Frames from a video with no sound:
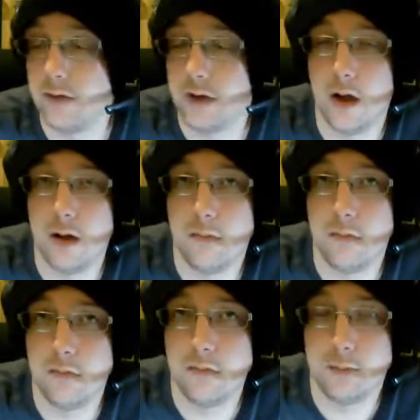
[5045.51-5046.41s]
But
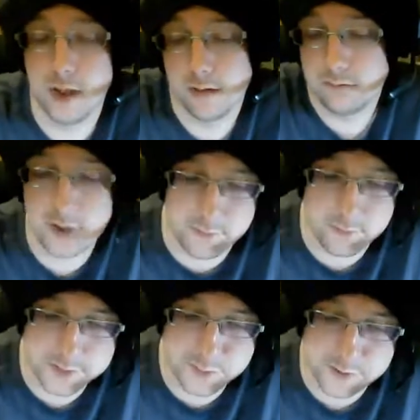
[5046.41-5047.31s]

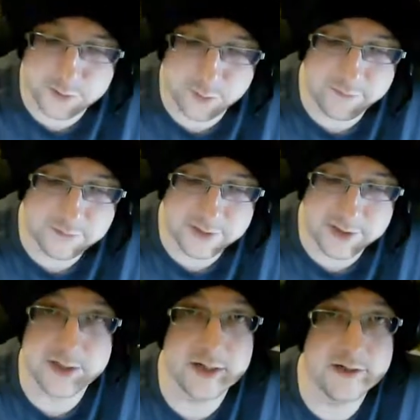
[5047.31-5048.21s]
it's personal preference at the
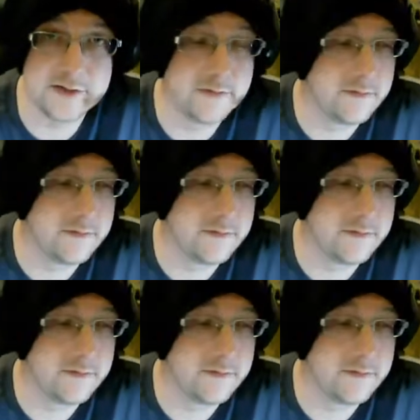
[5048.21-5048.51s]
end of the day, isn't it?